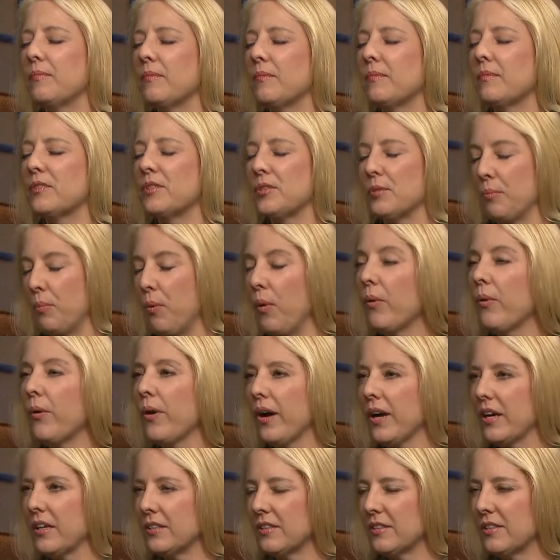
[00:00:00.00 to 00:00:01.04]

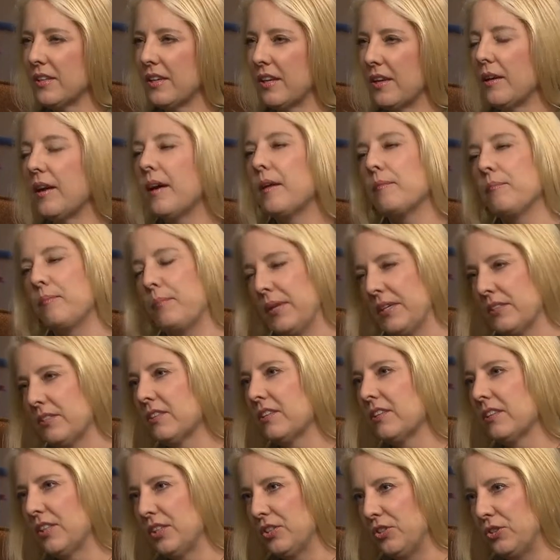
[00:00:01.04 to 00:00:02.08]
support,
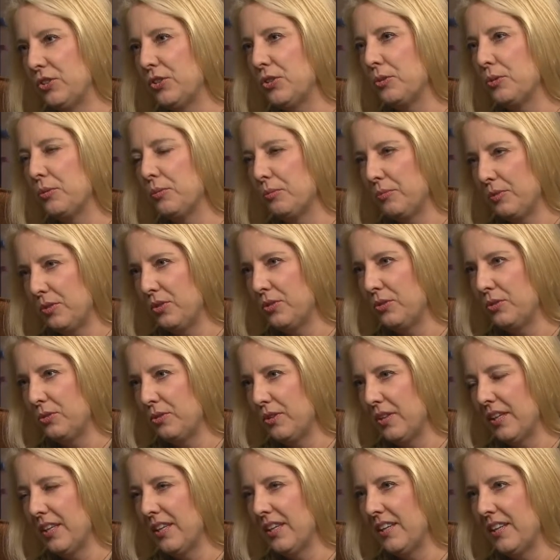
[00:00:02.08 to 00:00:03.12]
basically due to
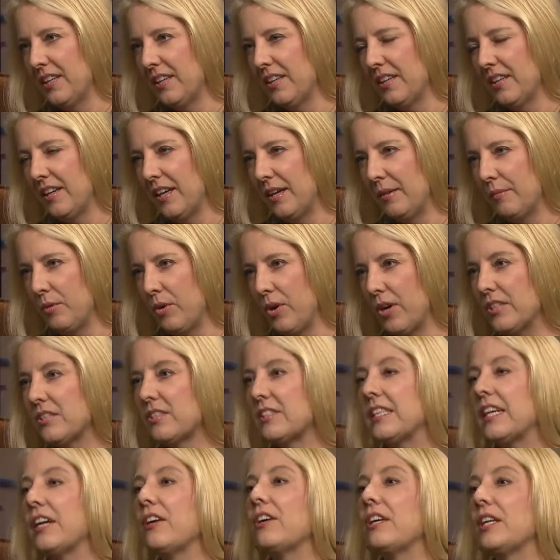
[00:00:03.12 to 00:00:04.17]
the
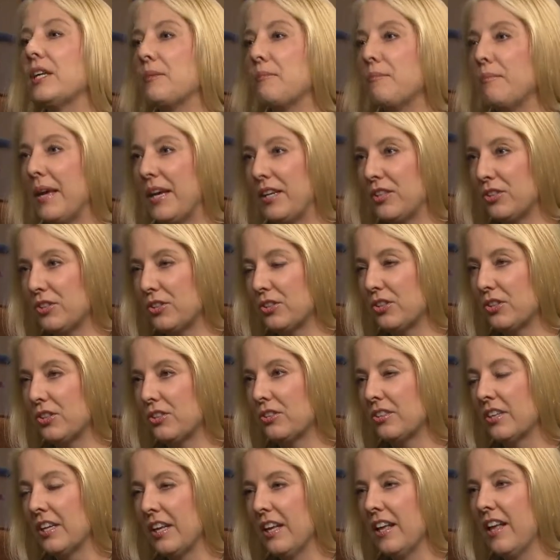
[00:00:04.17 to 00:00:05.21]
austerity measures
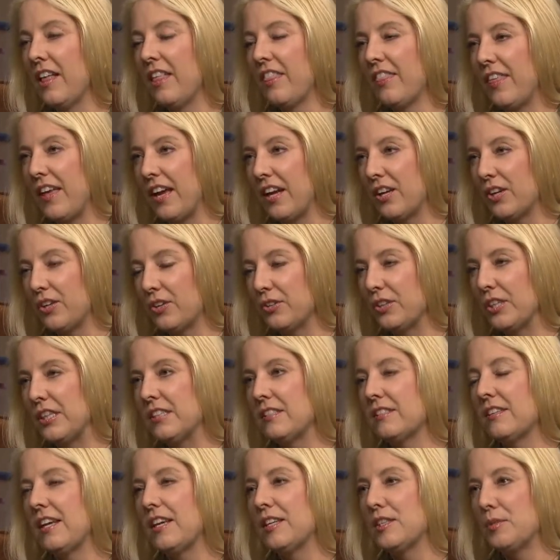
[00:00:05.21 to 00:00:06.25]
that Greece
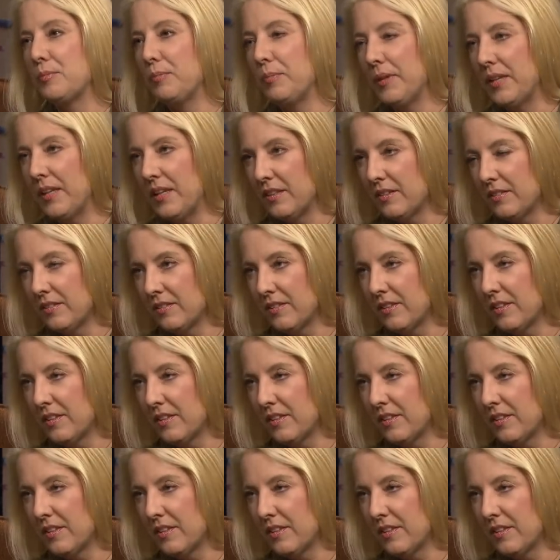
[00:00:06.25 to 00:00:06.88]
has been,